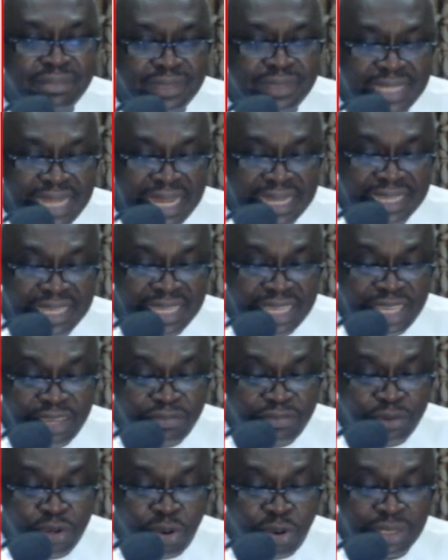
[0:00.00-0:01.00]
that
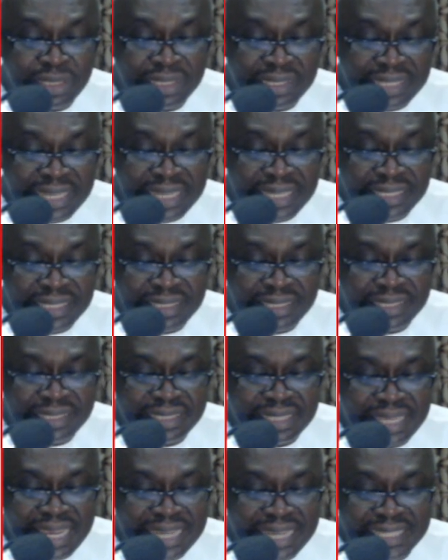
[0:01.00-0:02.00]
if God
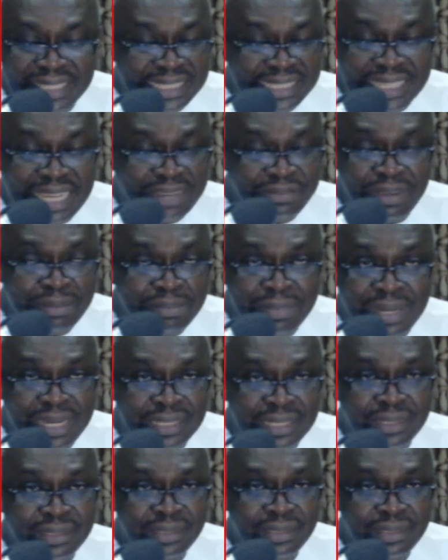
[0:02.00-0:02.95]
thinks I deserve a man,